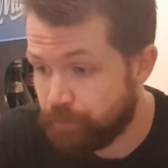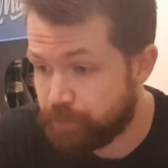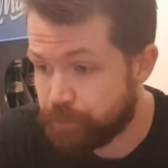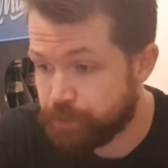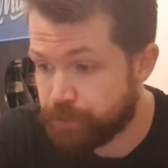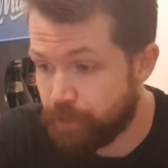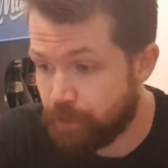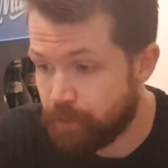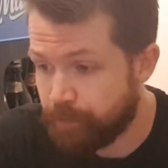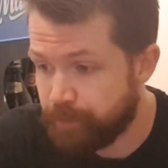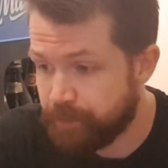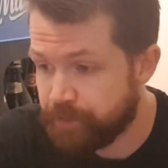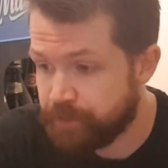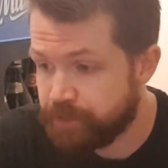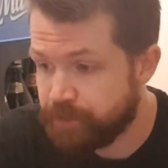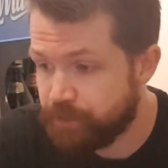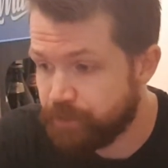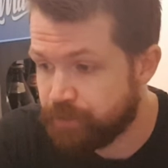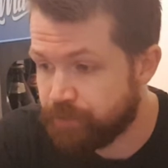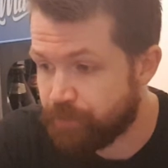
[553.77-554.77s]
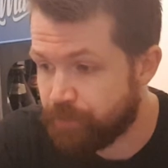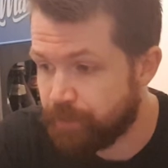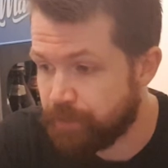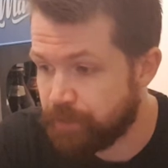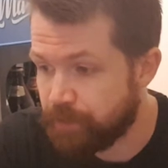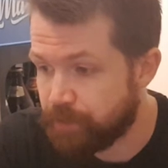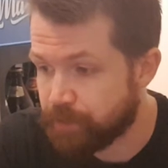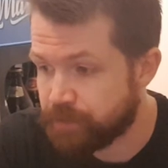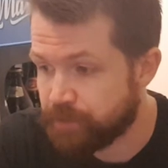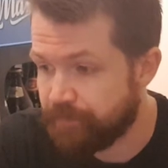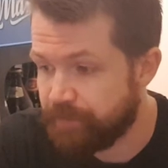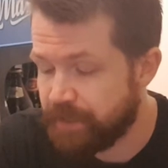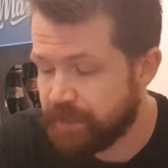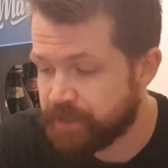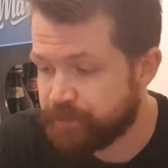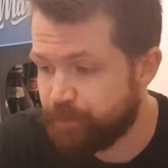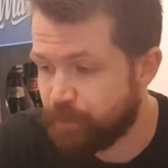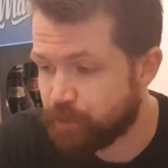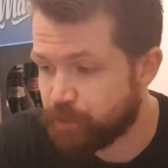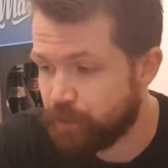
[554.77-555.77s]
sharply due to the loss of
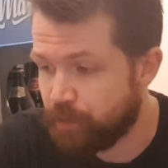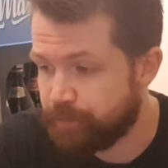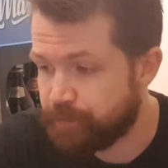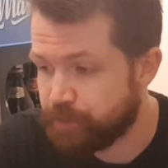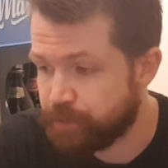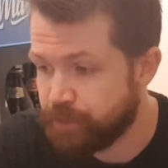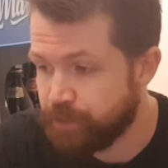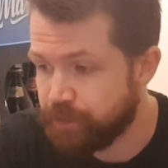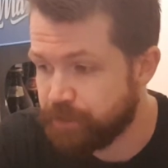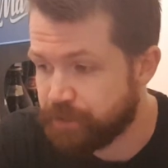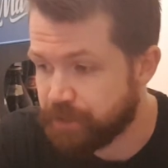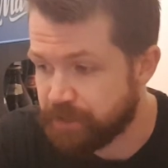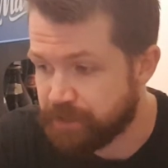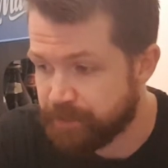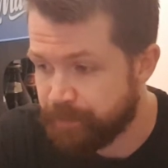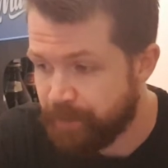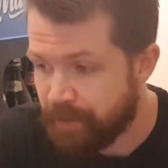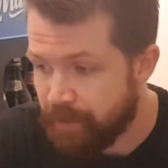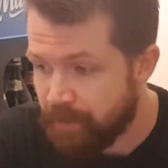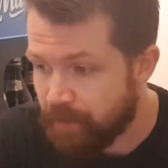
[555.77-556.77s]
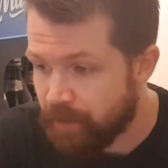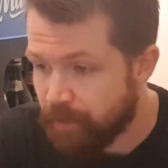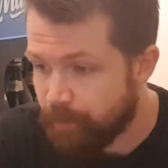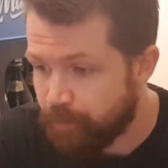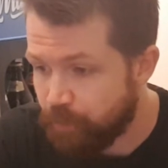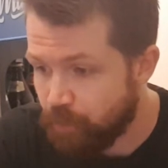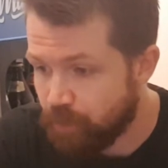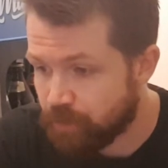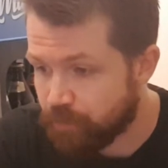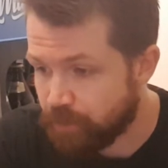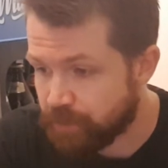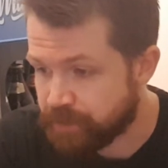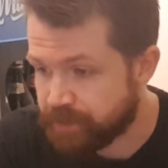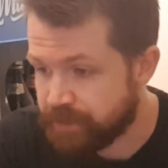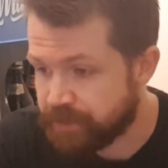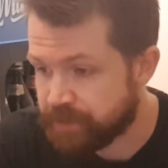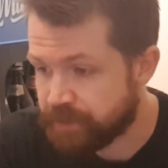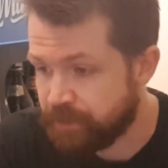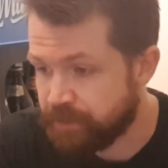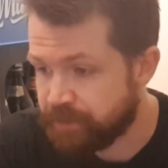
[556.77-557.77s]
export opportunities. Brewing was
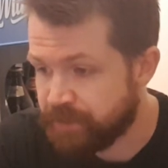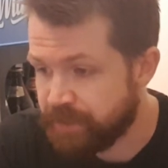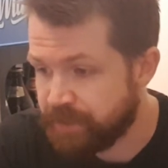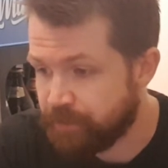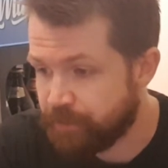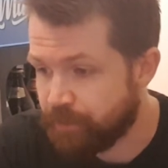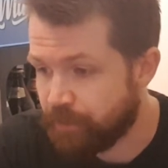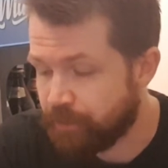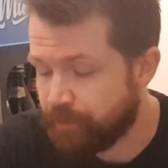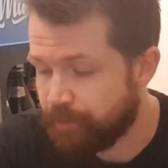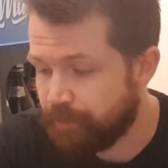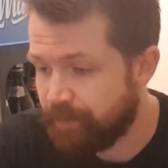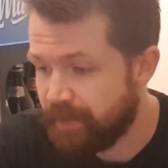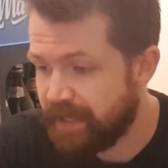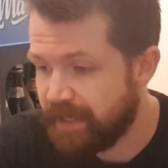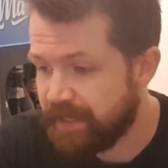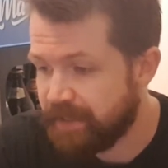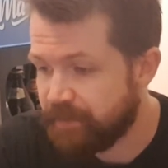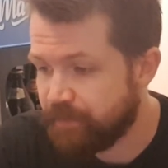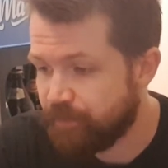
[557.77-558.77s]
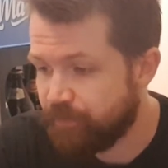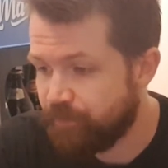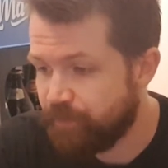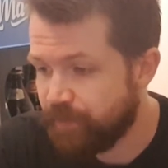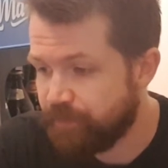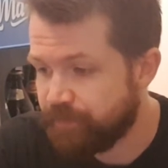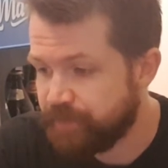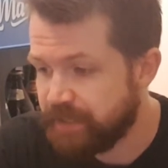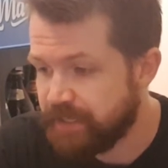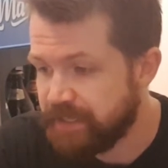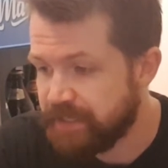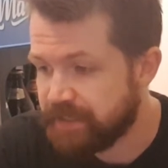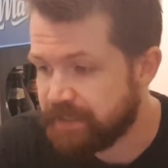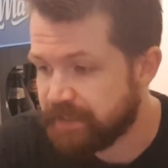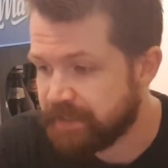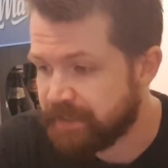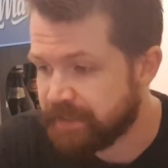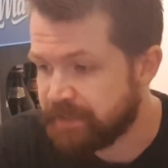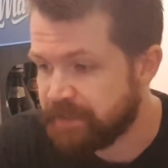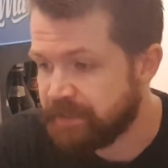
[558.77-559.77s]
discontinued on May
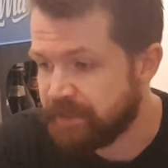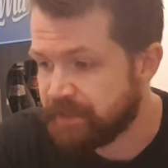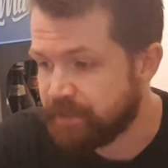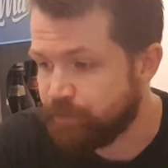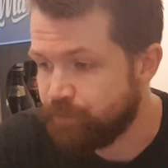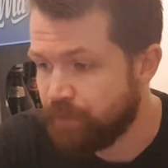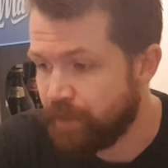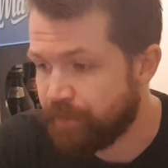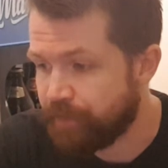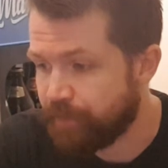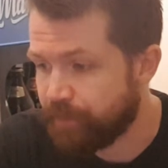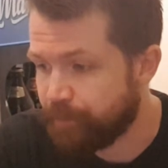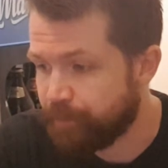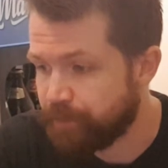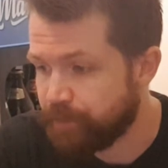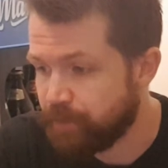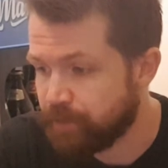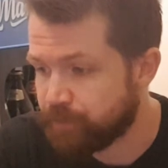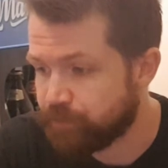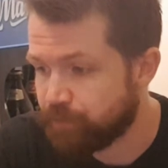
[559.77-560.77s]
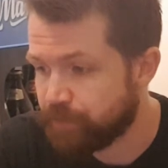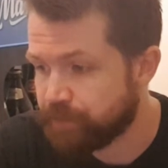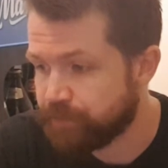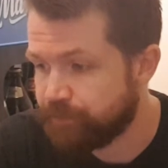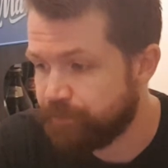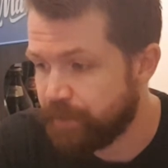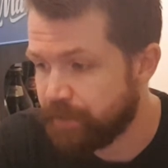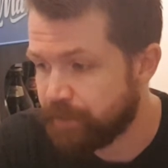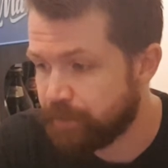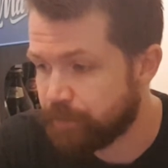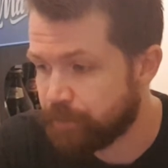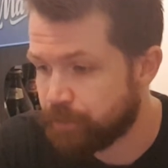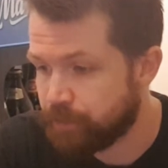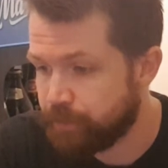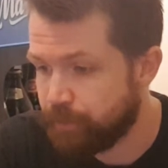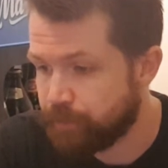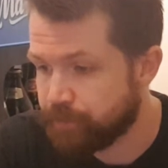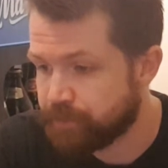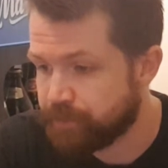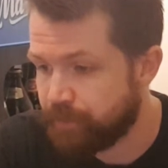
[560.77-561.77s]
15, 1991, and the plant was finally
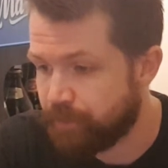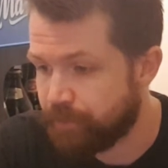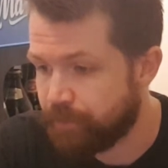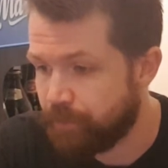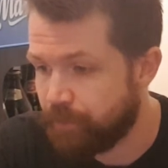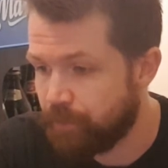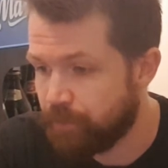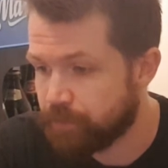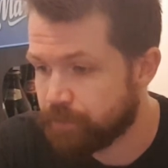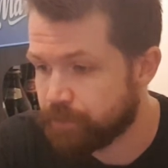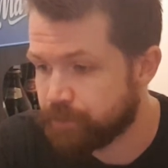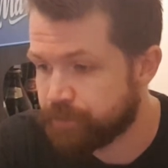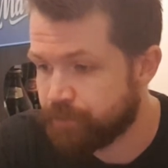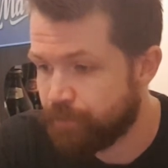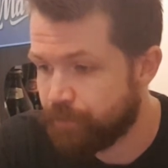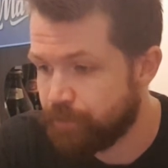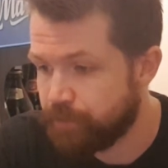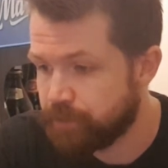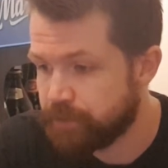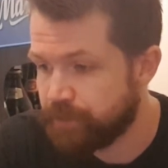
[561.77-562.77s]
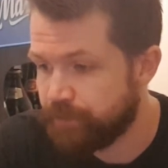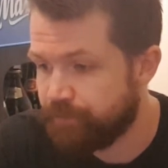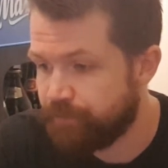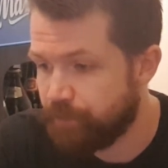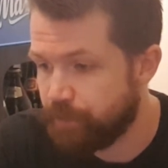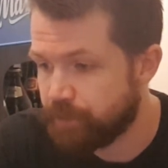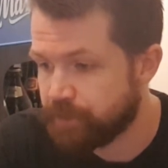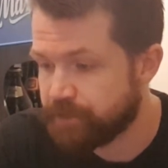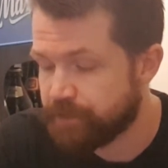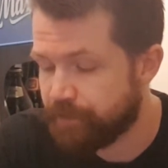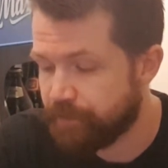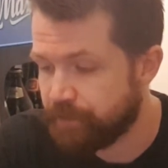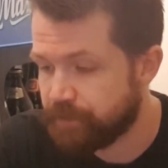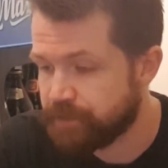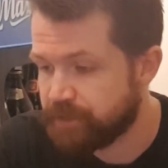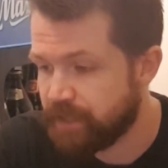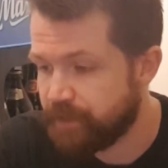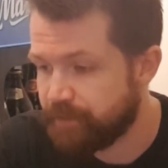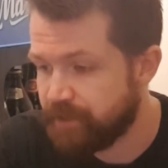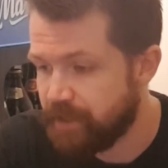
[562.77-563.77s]
closed on August 31st the
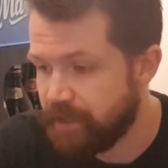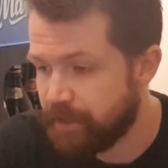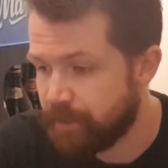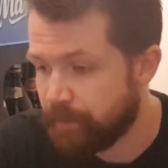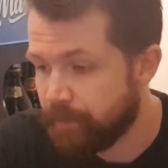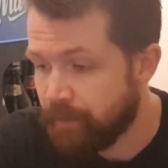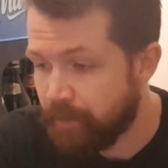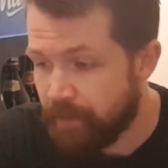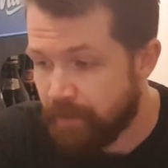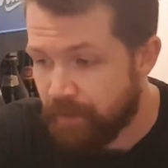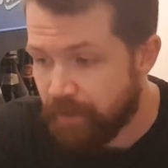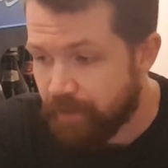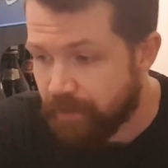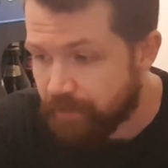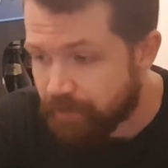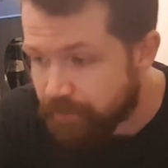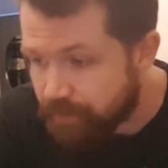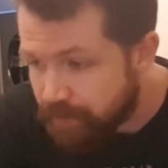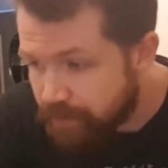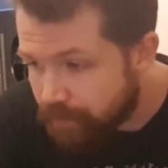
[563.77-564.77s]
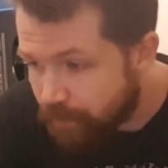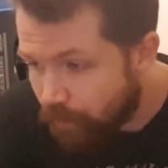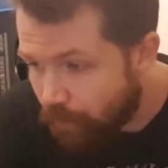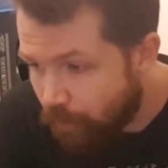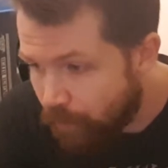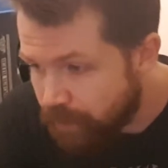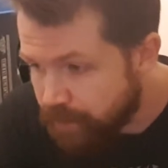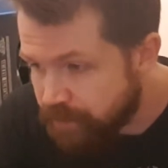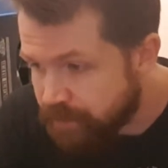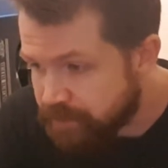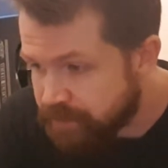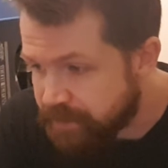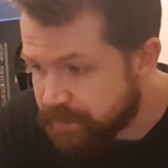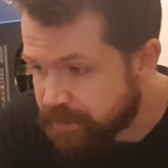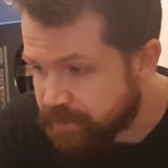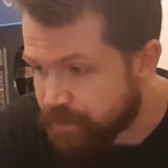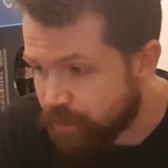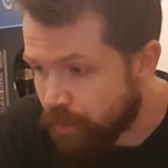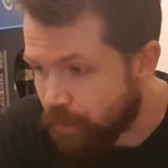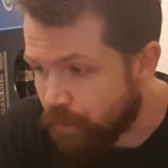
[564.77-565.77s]
same year. The
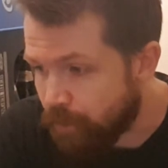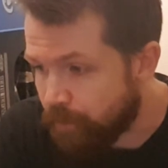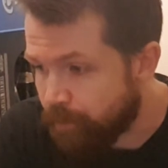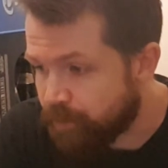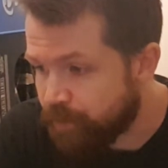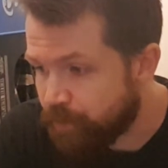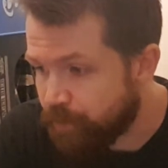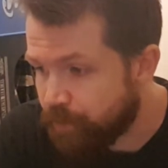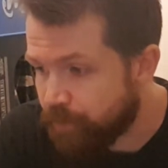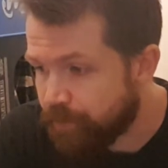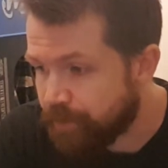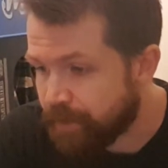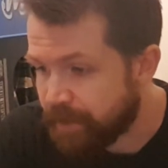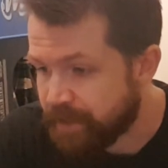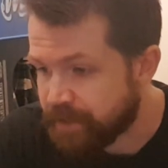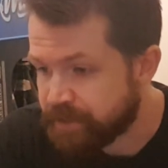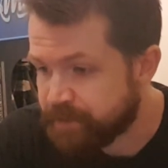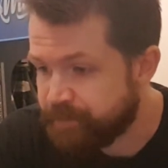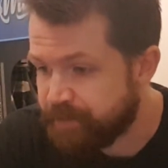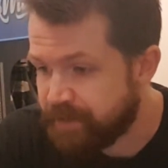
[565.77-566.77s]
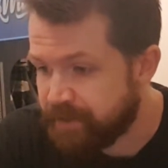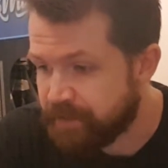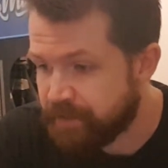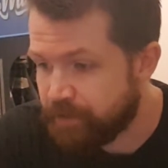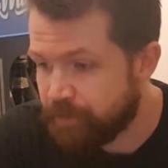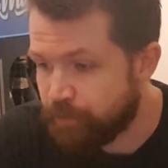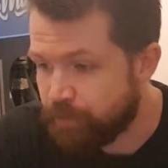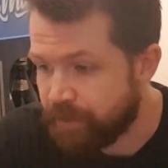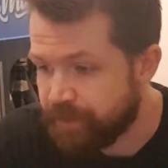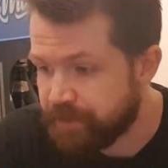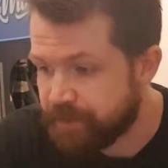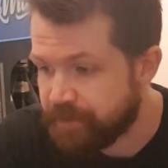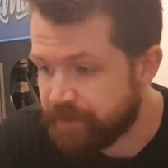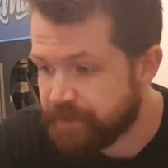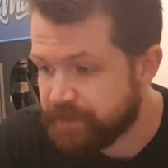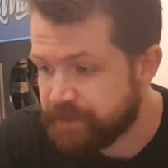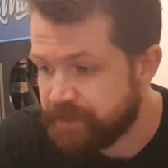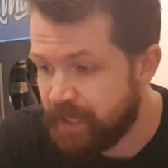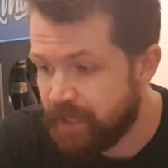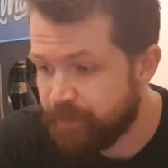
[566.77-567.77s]
Reudnitzer Brewery has been running the
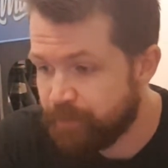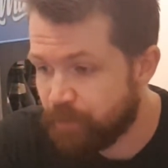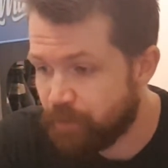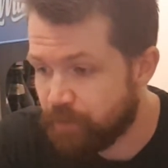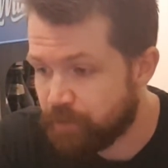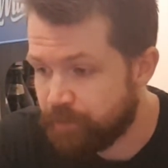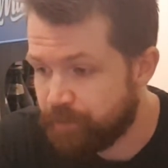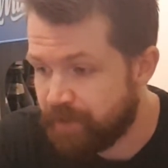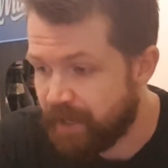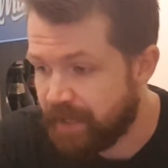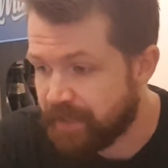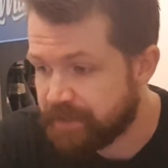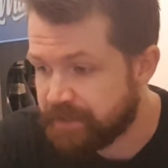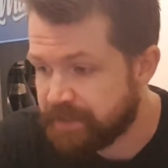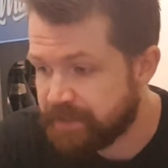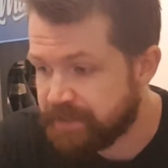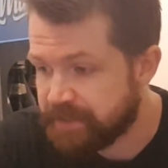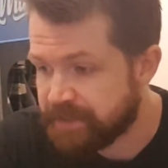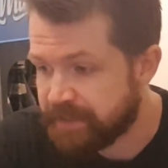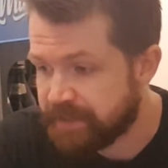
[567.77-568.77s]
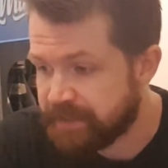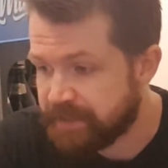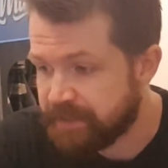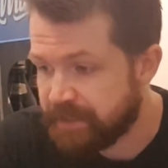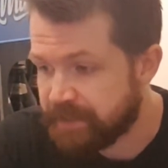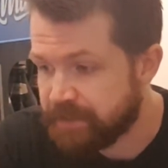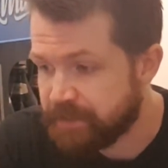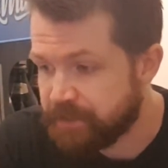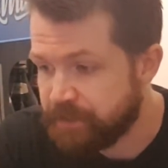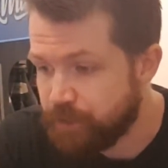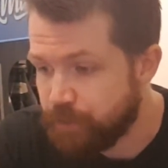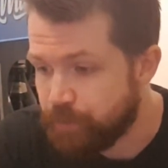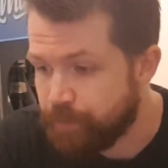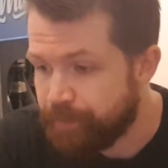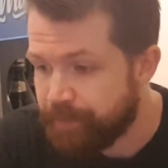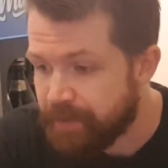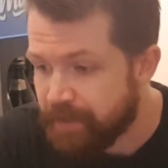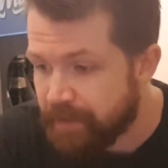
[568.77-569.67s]
Sternburg brand since 1992.